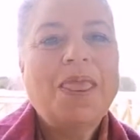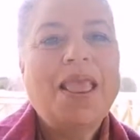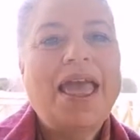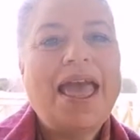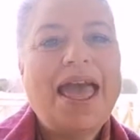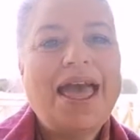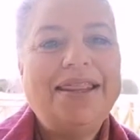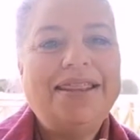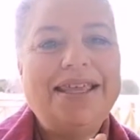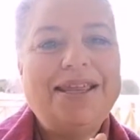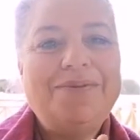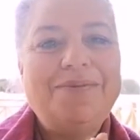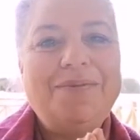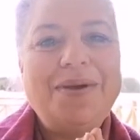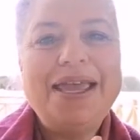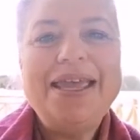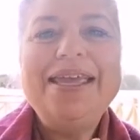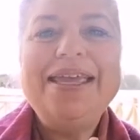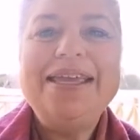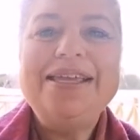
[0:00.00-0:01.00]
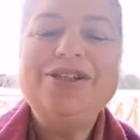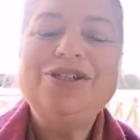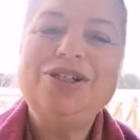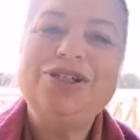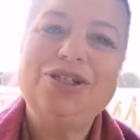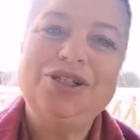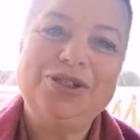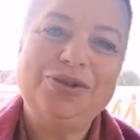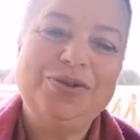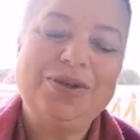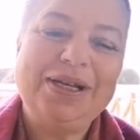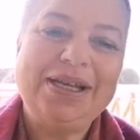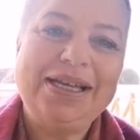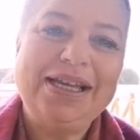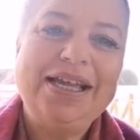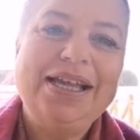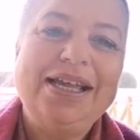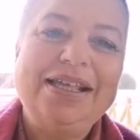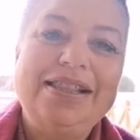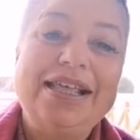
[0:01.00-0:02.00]
and then making sure
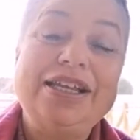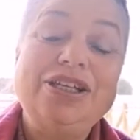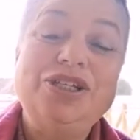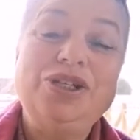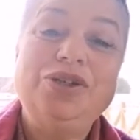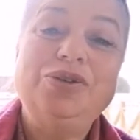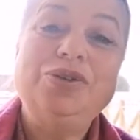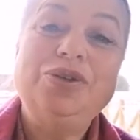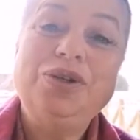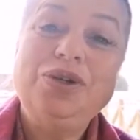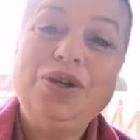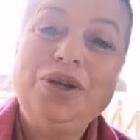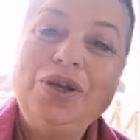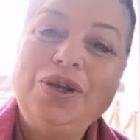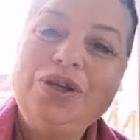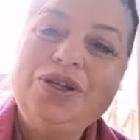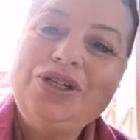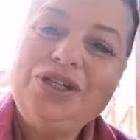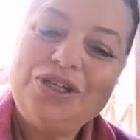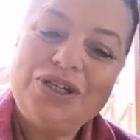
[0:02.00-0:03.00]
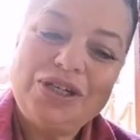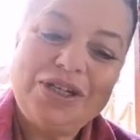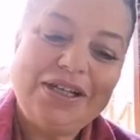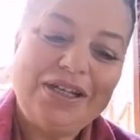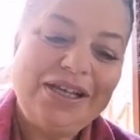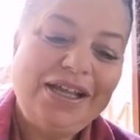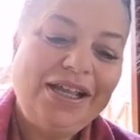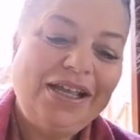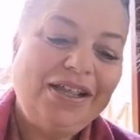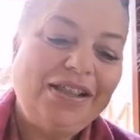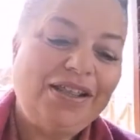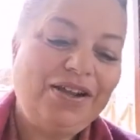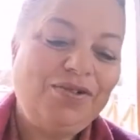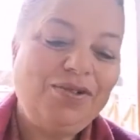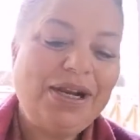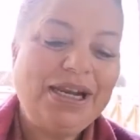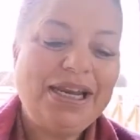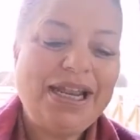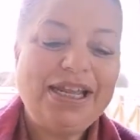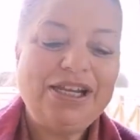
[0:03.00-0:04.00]
that you nurture the
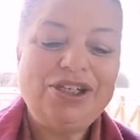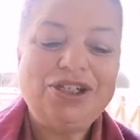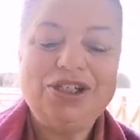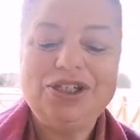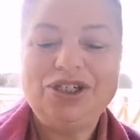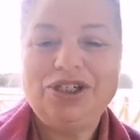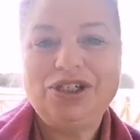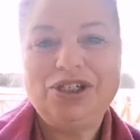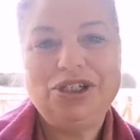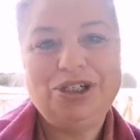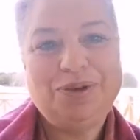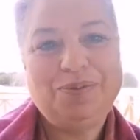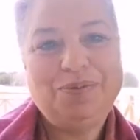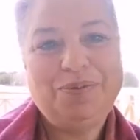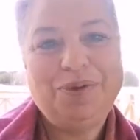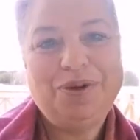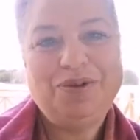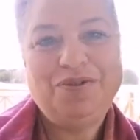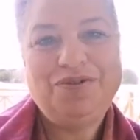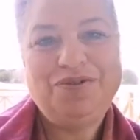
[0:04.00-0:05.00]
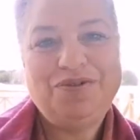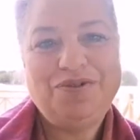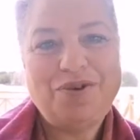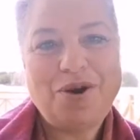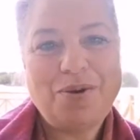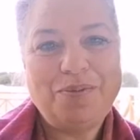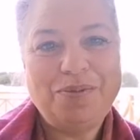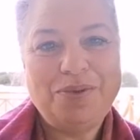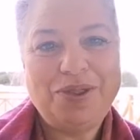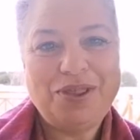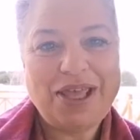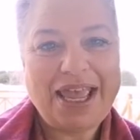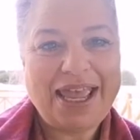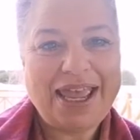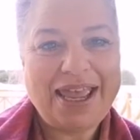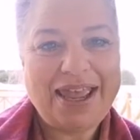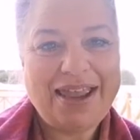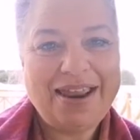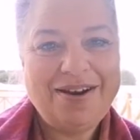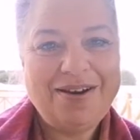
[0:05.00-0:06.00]
relationship from
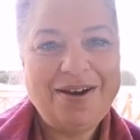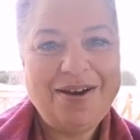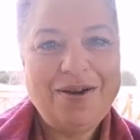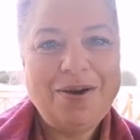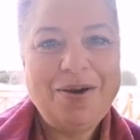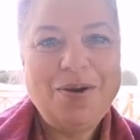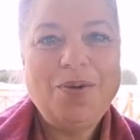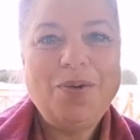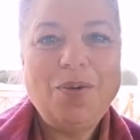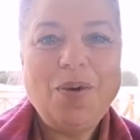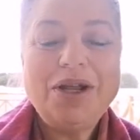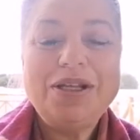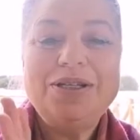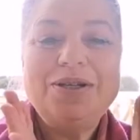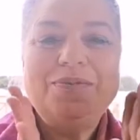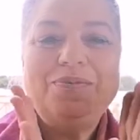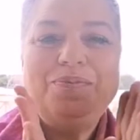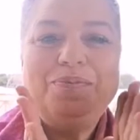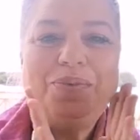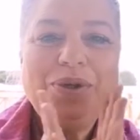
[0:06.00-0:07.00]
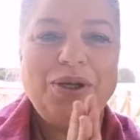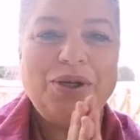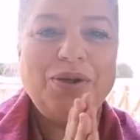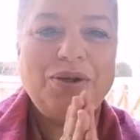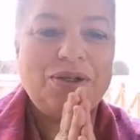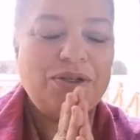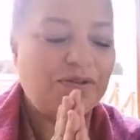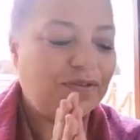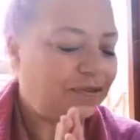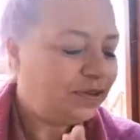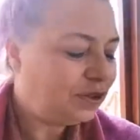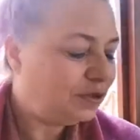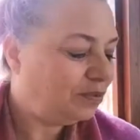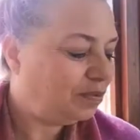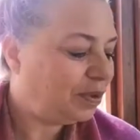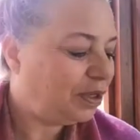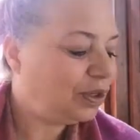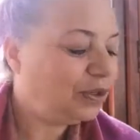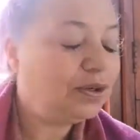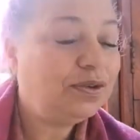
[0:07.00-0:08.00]
there. What a beautiful,
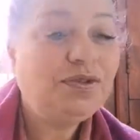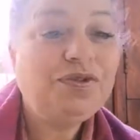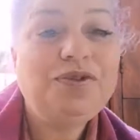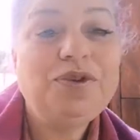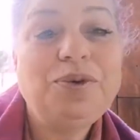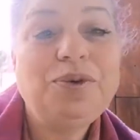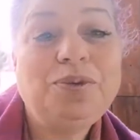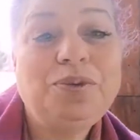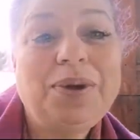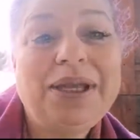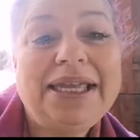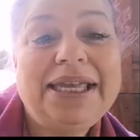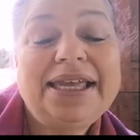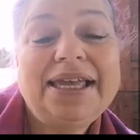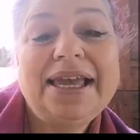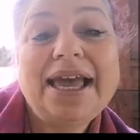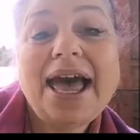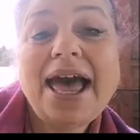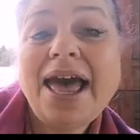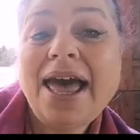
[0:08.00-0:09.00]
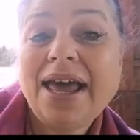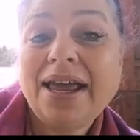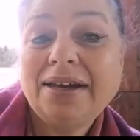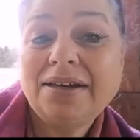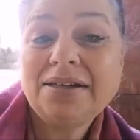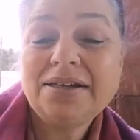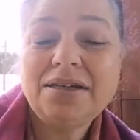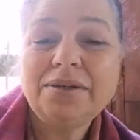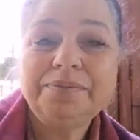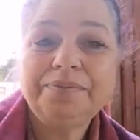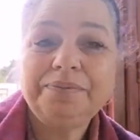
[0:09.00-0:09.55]
beautiful week. And